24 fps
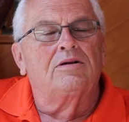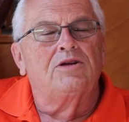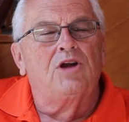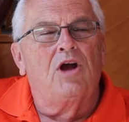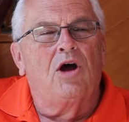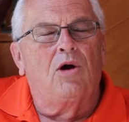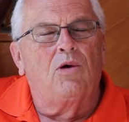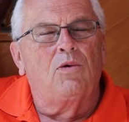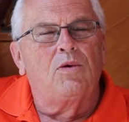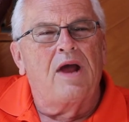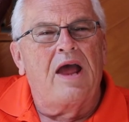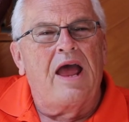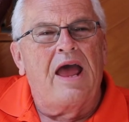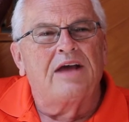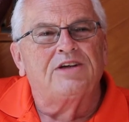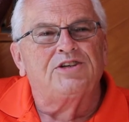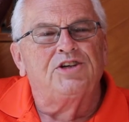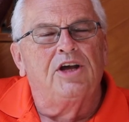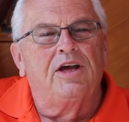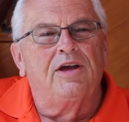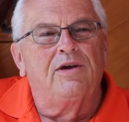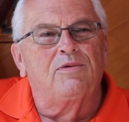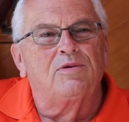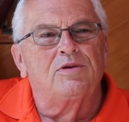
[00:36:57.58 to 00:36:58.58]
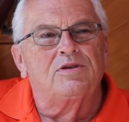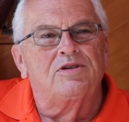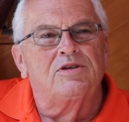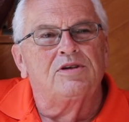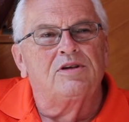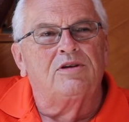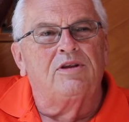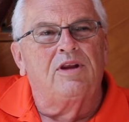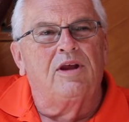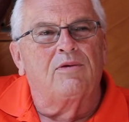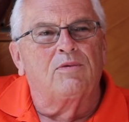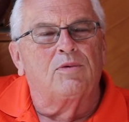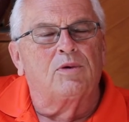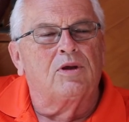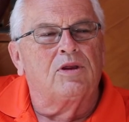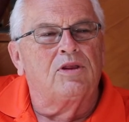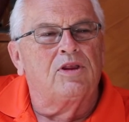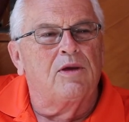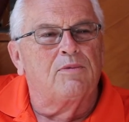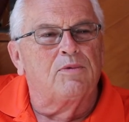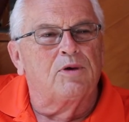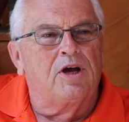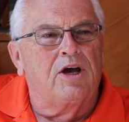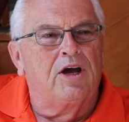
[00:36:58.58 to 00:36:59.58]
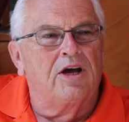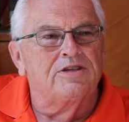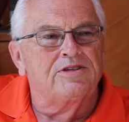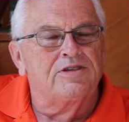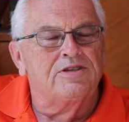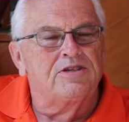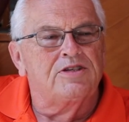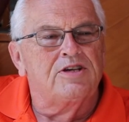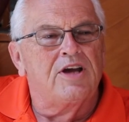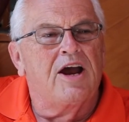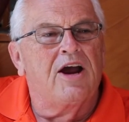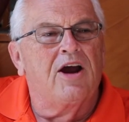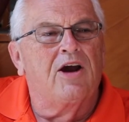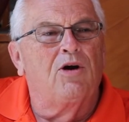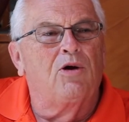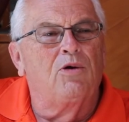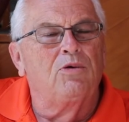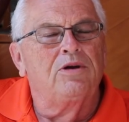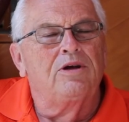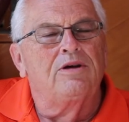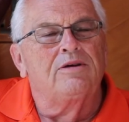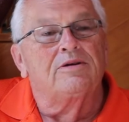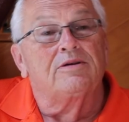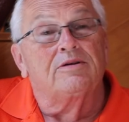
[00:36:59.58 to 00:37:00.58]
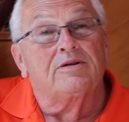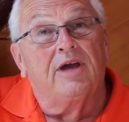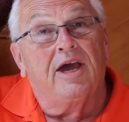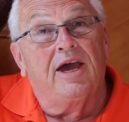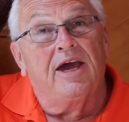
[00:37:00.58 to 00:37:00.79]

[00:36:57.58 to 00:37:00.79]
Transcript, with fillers: No, actually, it was they were cousins. Harold, okay,